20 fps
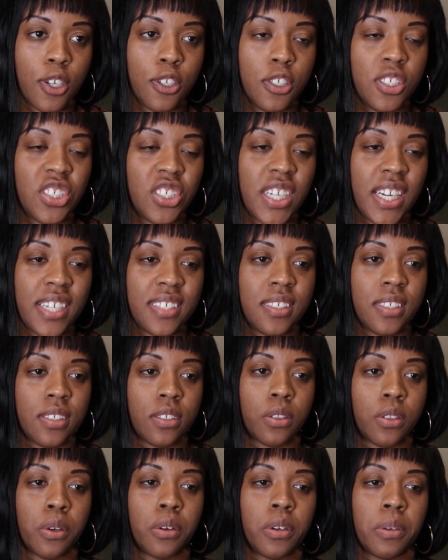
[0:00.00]
Her chest
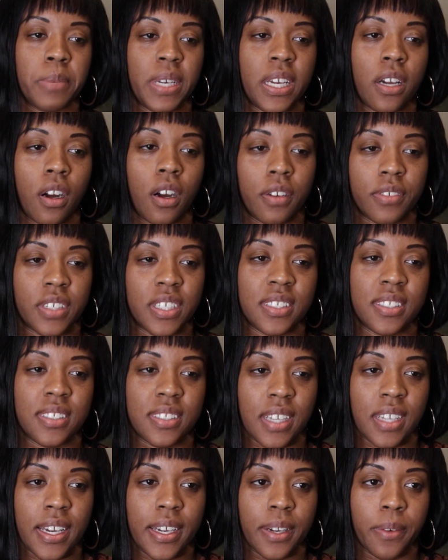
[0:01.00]
is throwing me off because
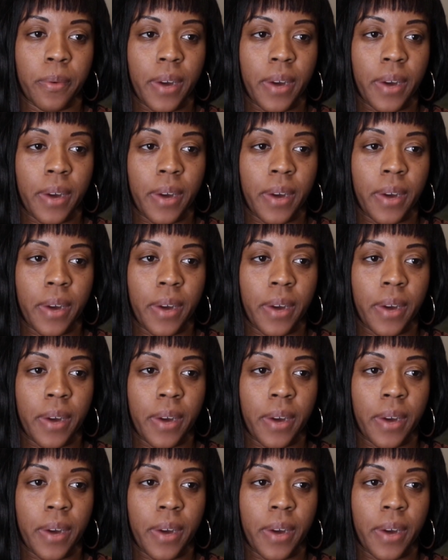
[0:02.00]
it's like,